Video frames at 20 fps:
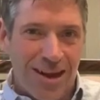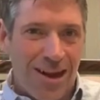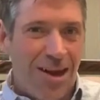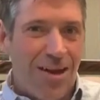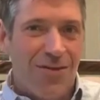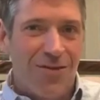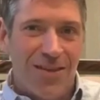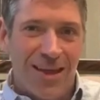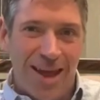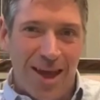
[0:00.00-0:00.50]

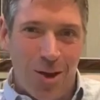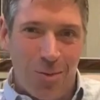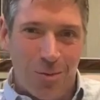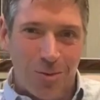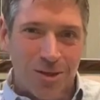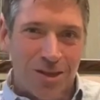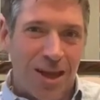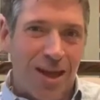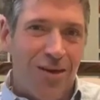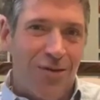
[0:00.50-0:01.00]
of the
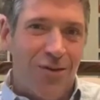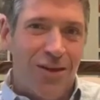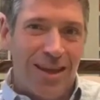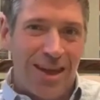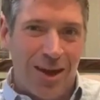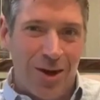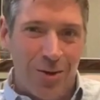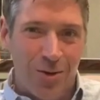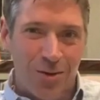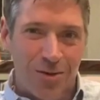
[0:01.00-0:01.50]
helpers, of the
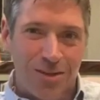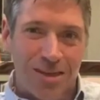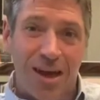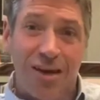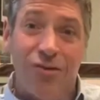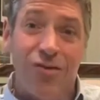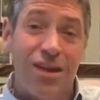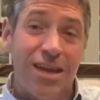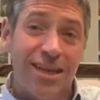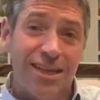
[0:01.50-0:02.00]
heroes,
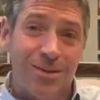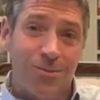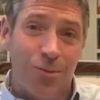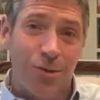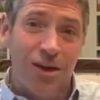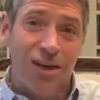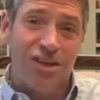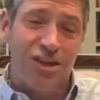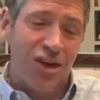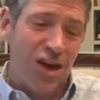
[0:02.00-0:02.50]
of the
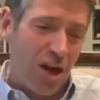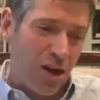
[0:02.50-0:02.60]
inspiration,